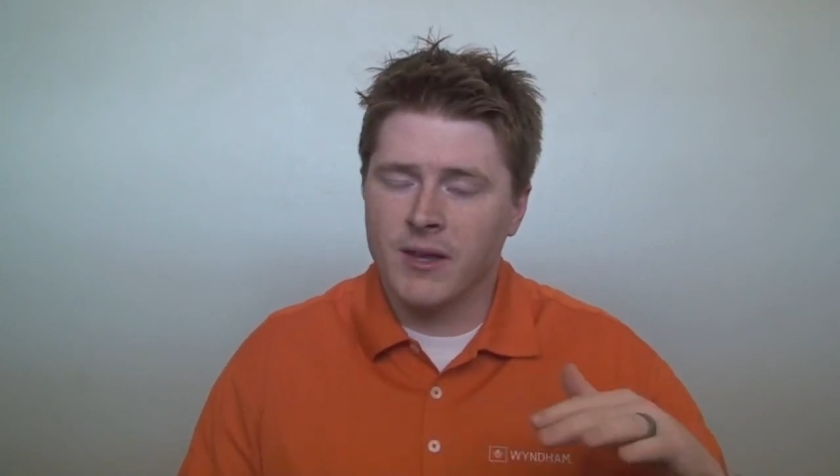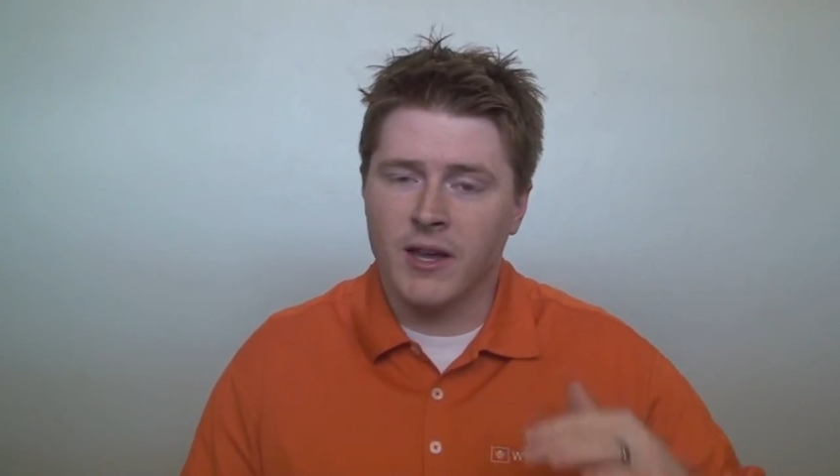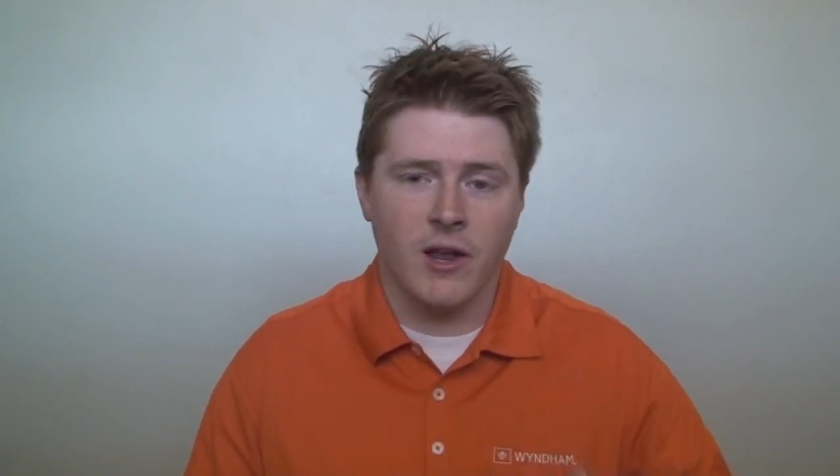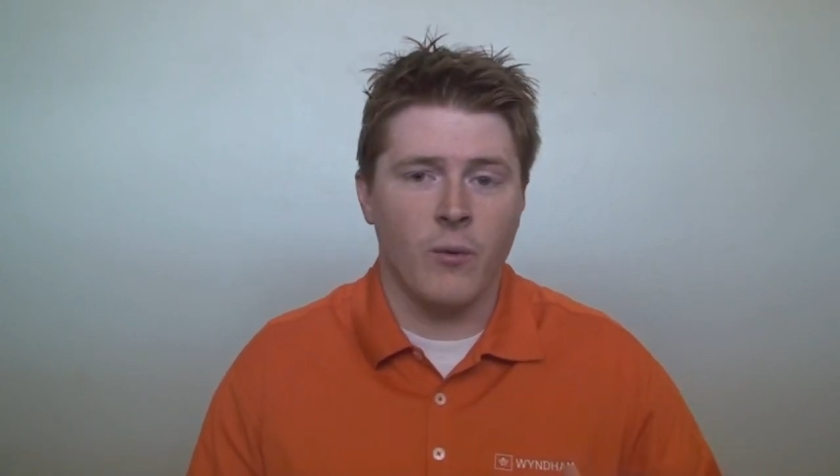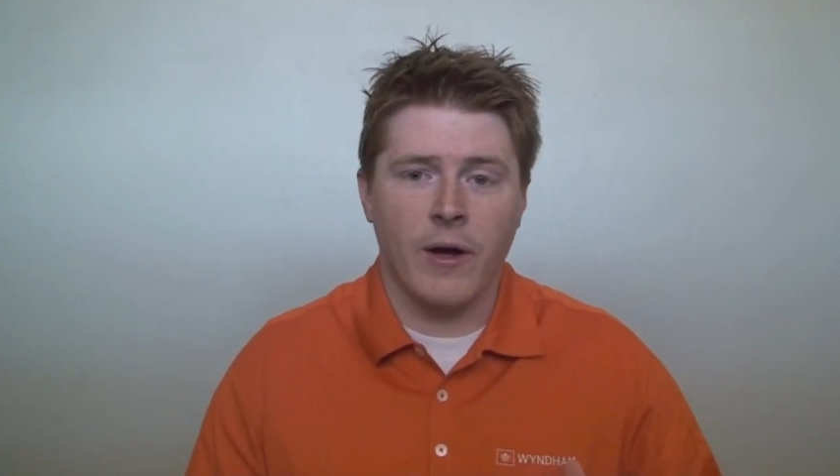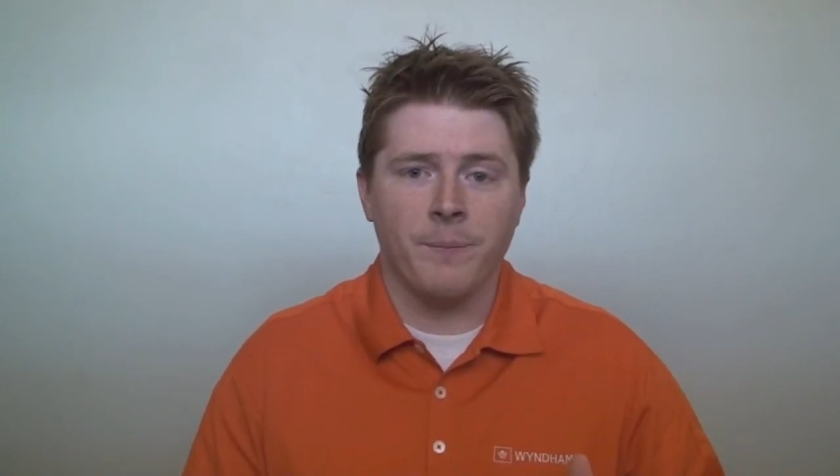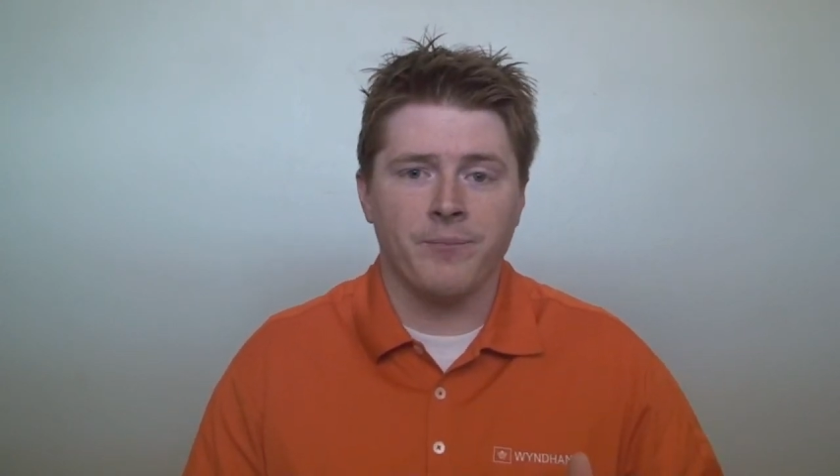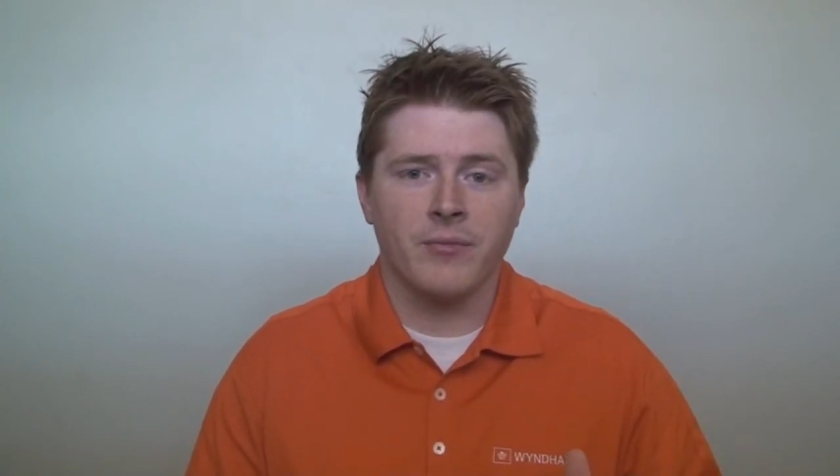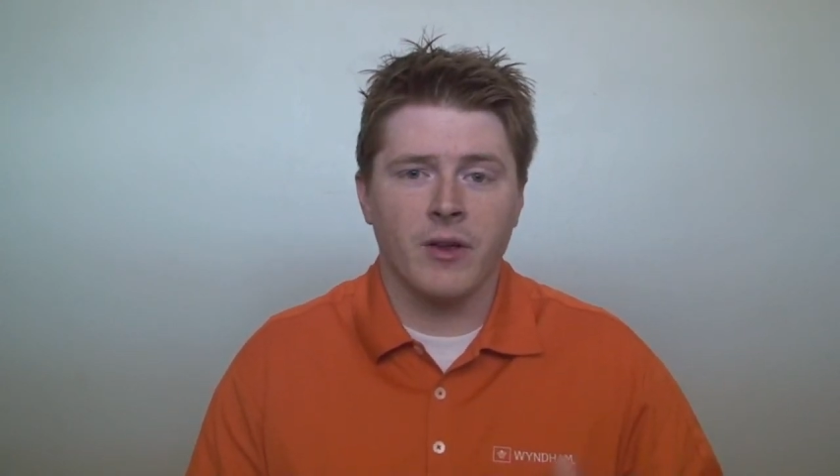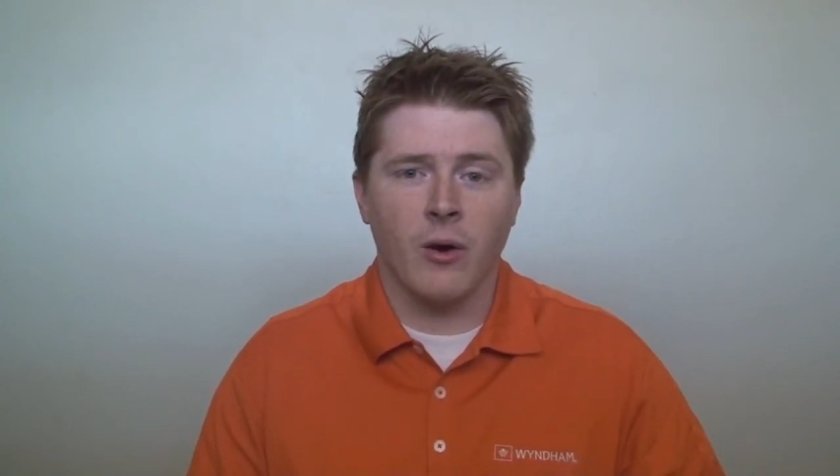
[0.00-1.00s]
Anyway,
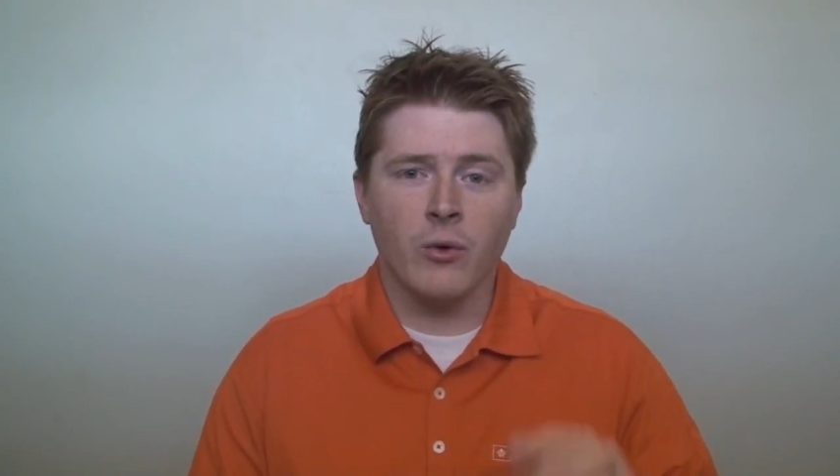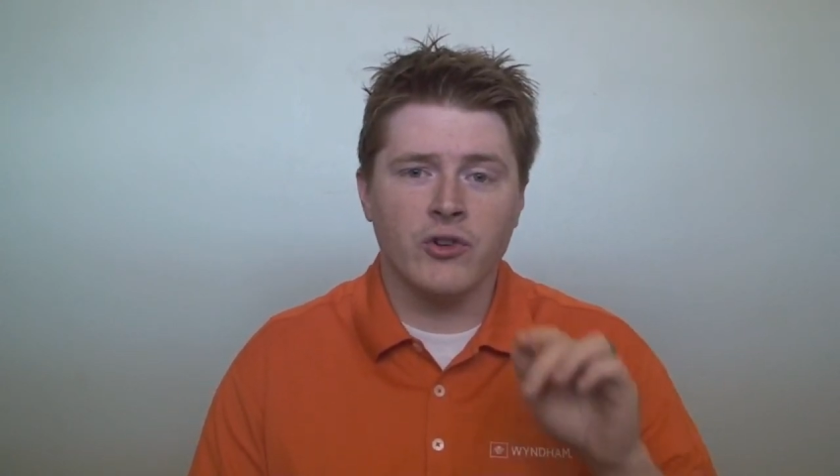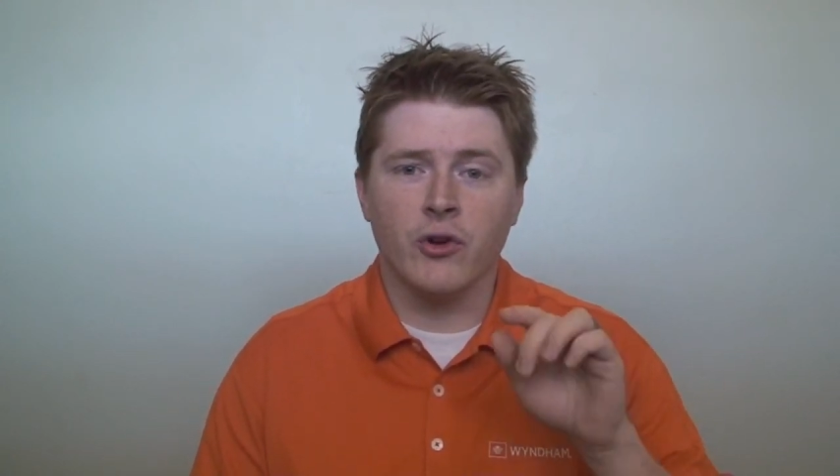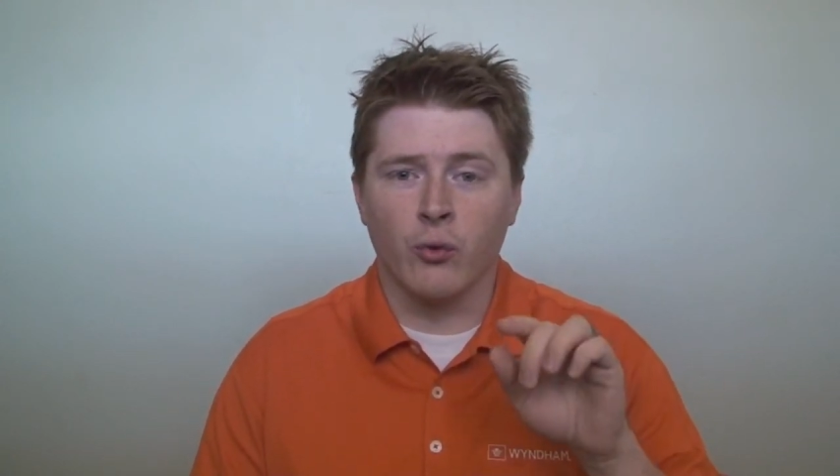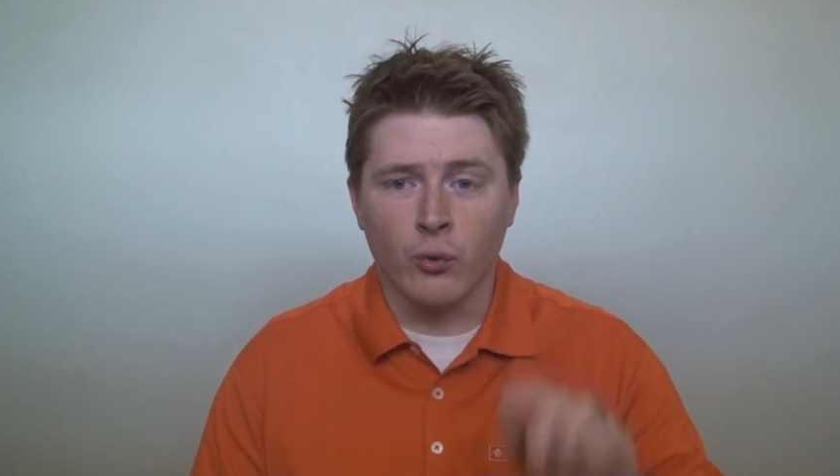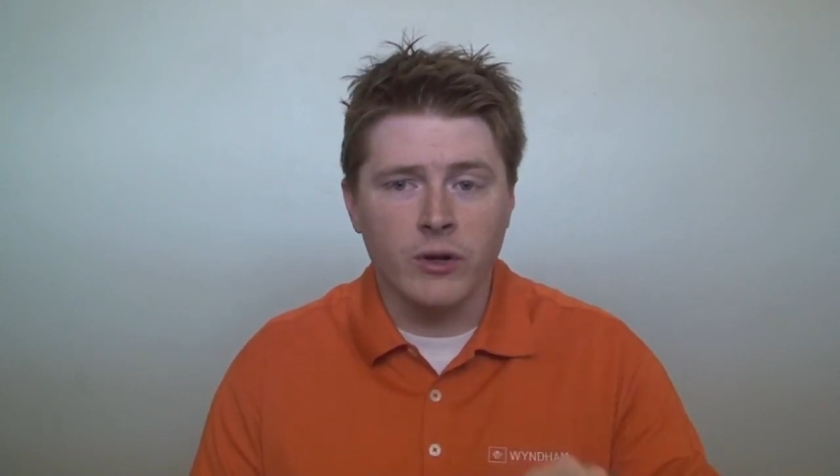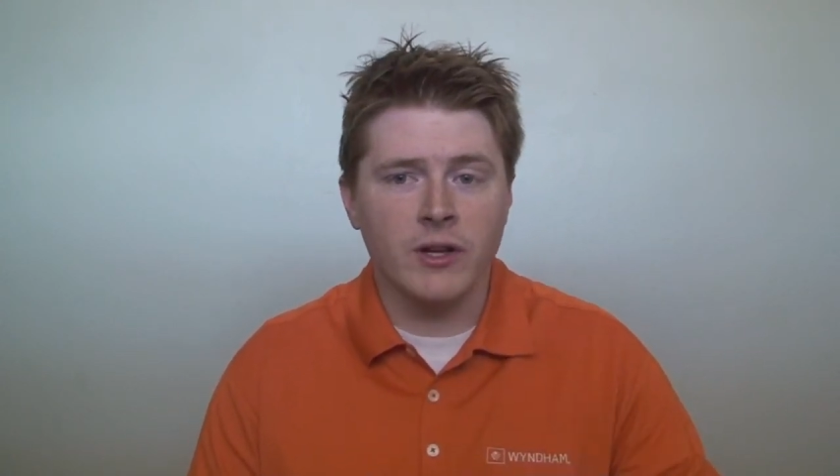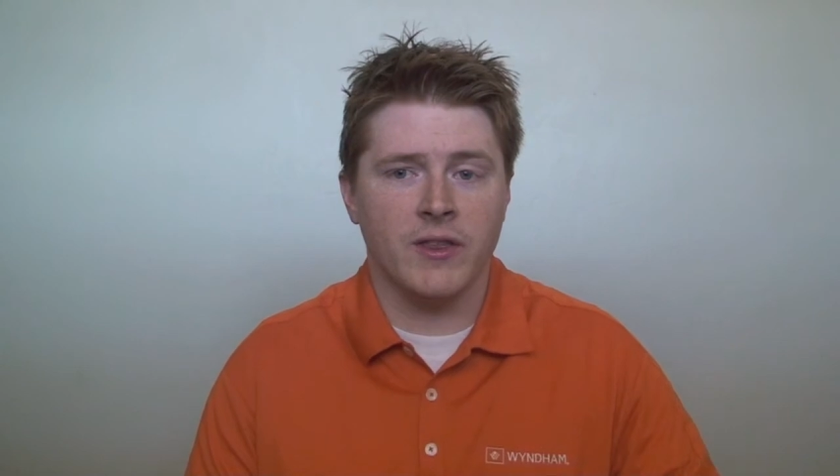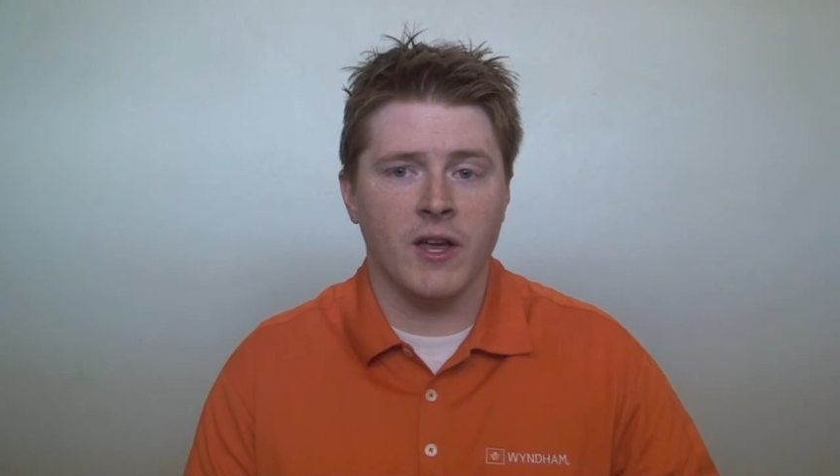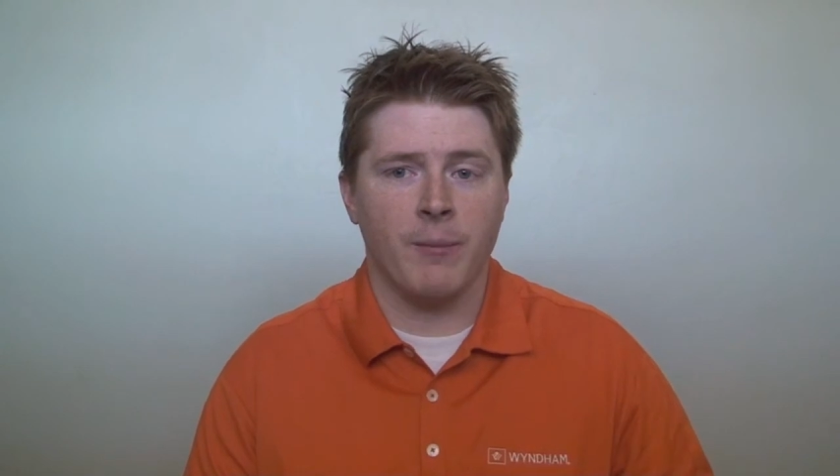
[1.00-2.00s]
I want you to
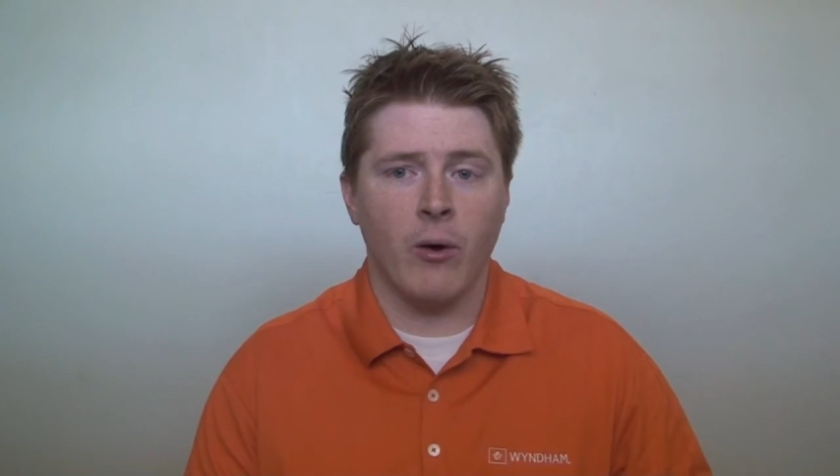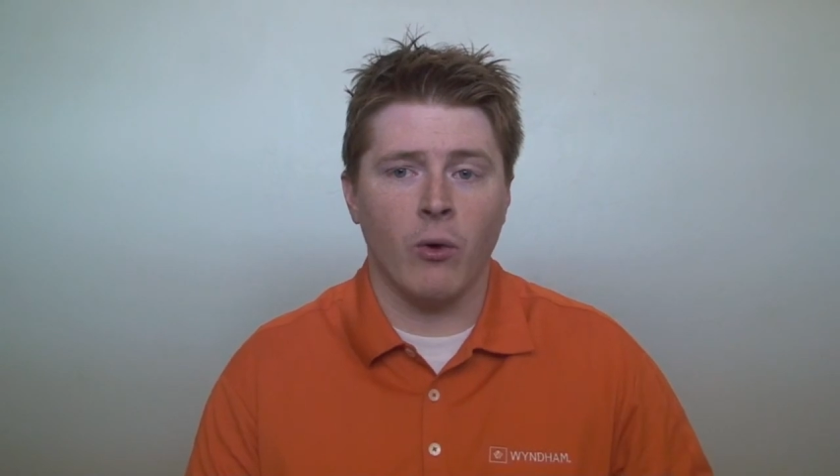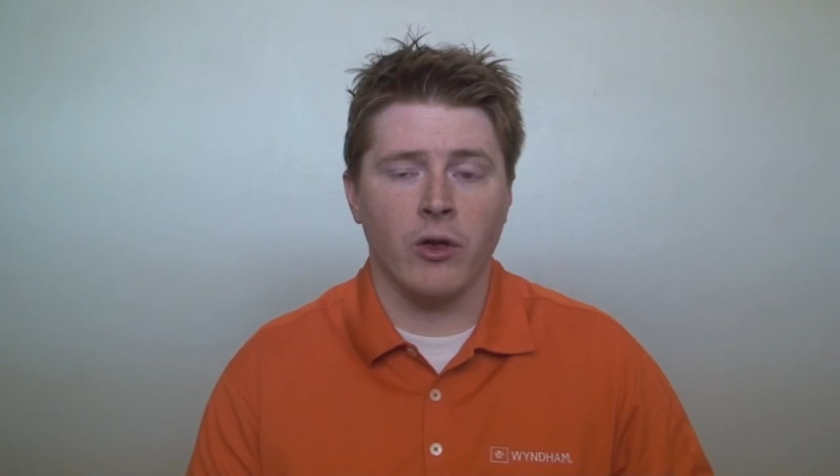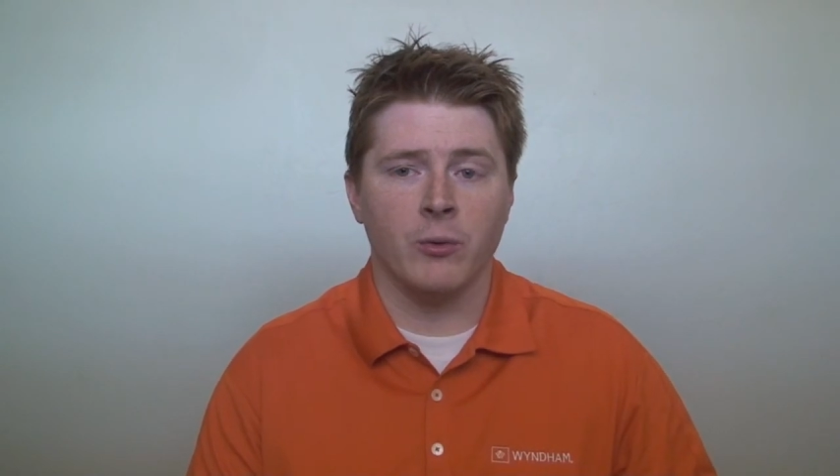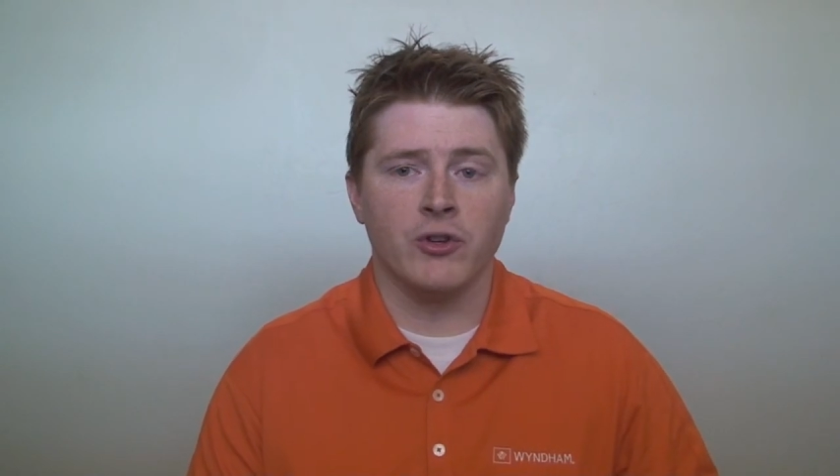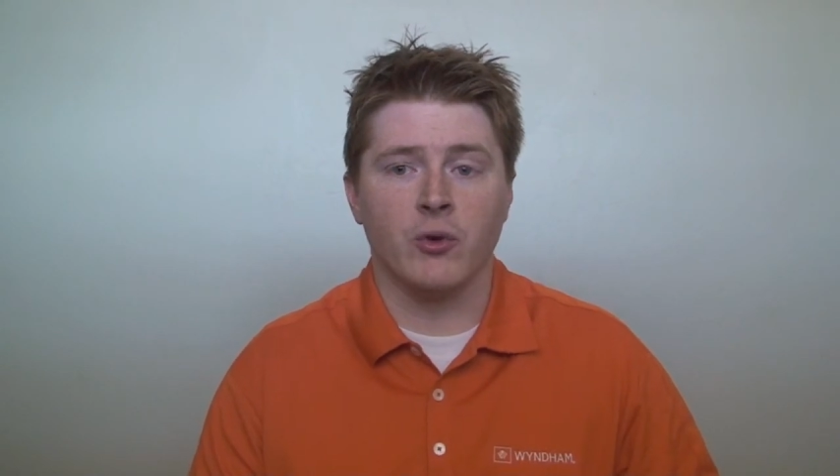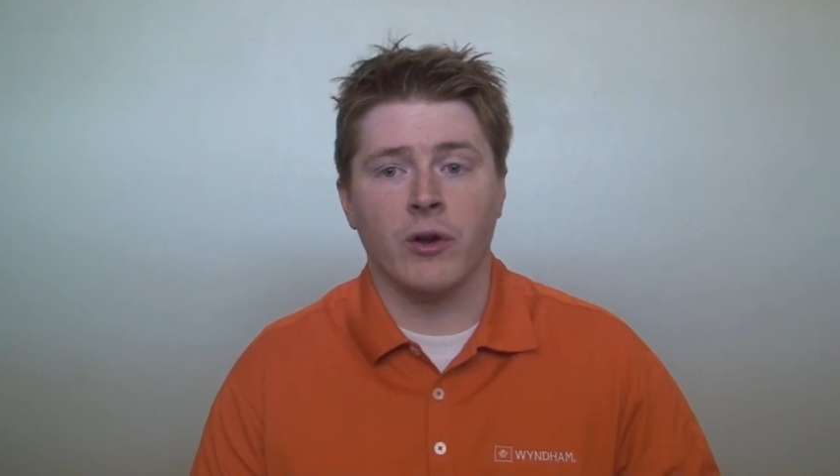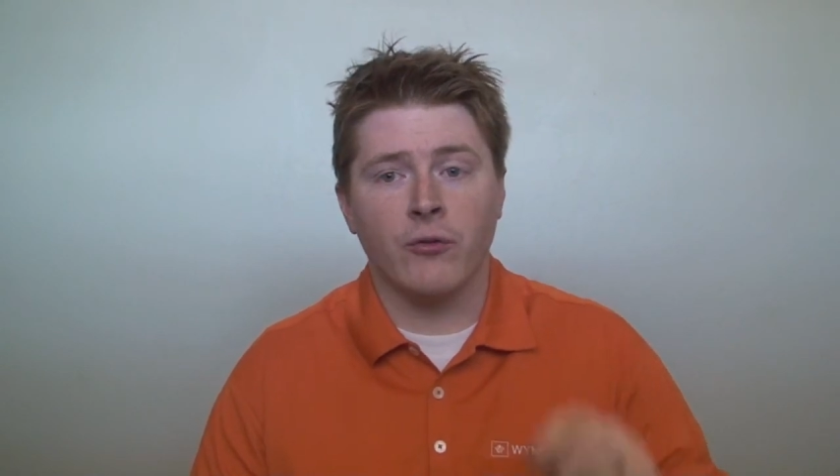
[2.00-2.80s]
really think about what you would do.